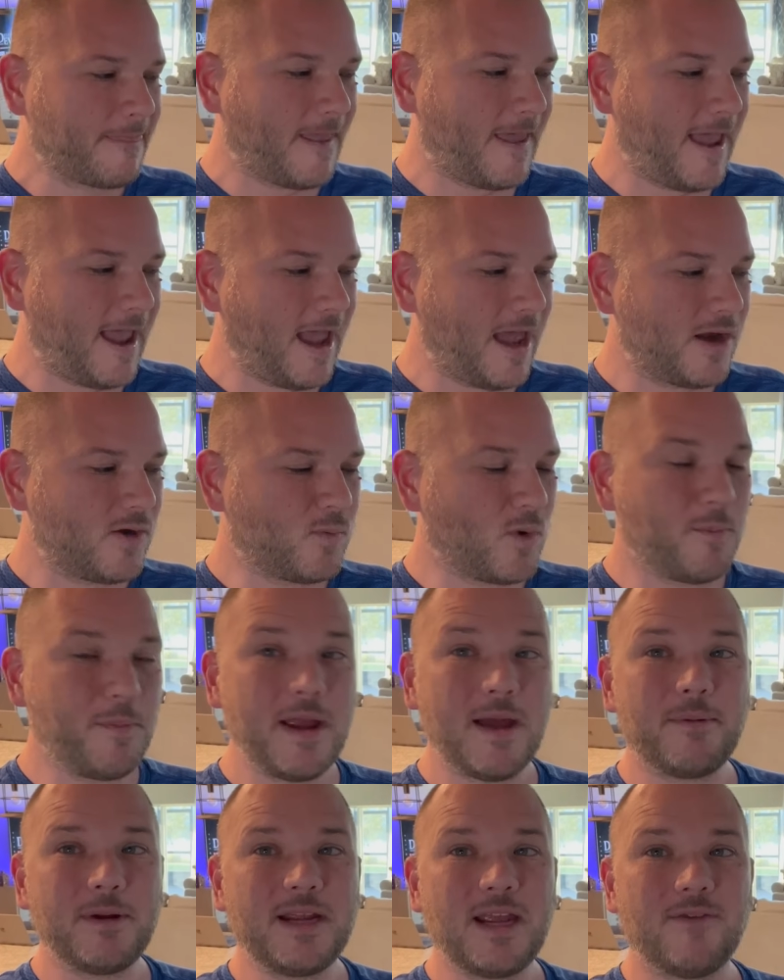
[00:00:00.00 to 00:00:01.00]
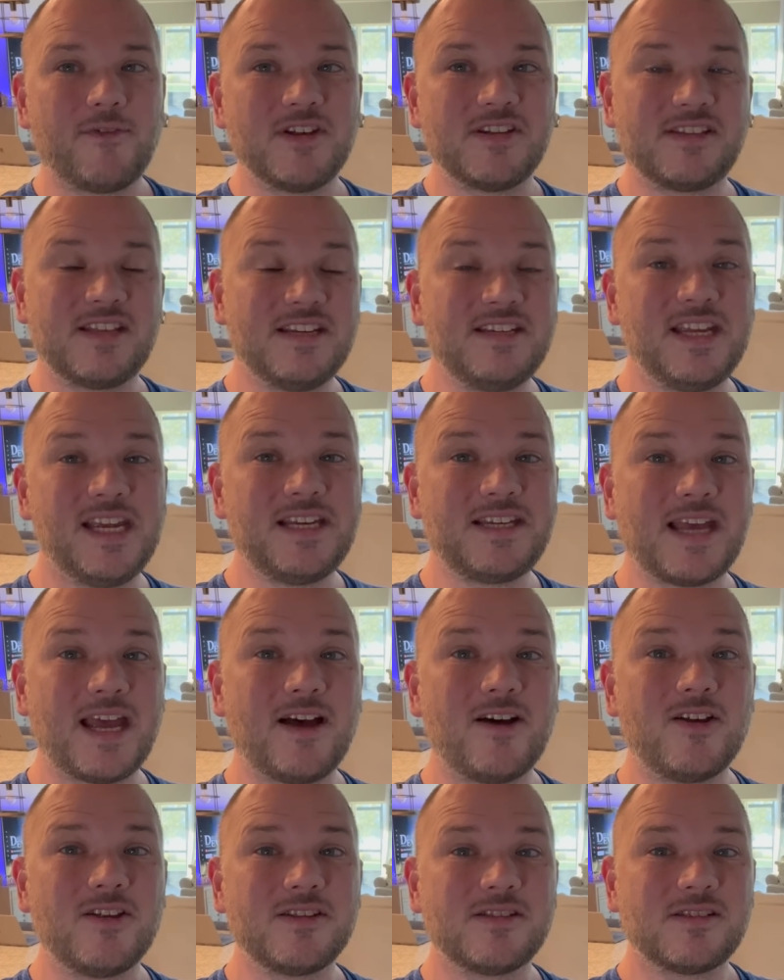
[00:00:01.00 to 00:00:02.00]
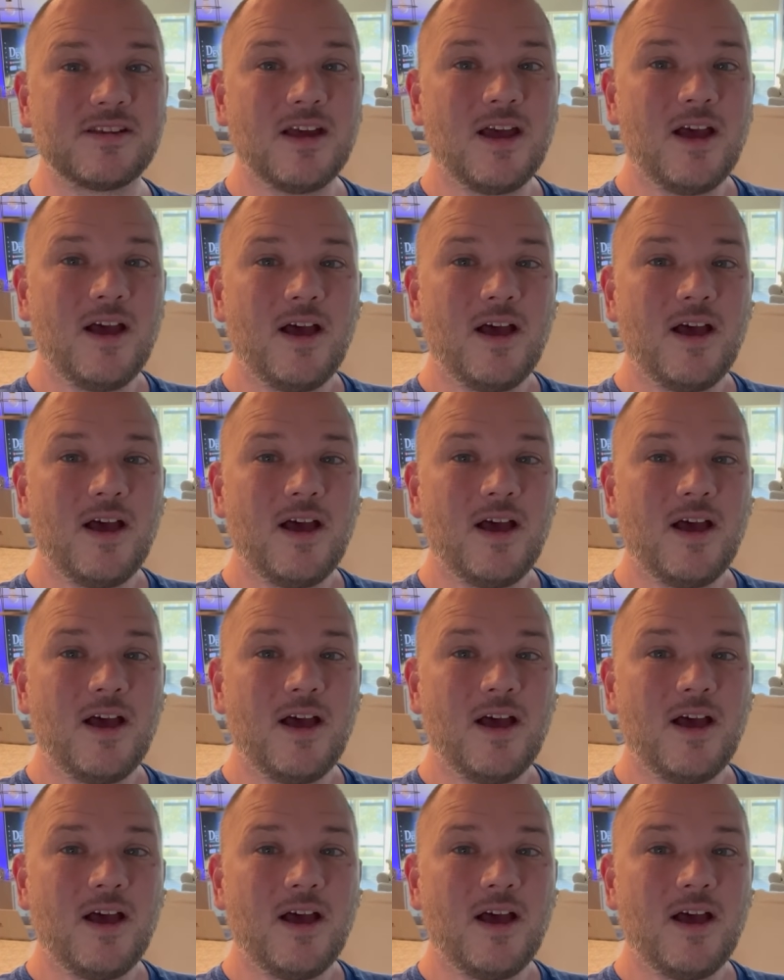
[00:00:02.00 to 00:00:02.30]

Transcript: And will be able to give us the details,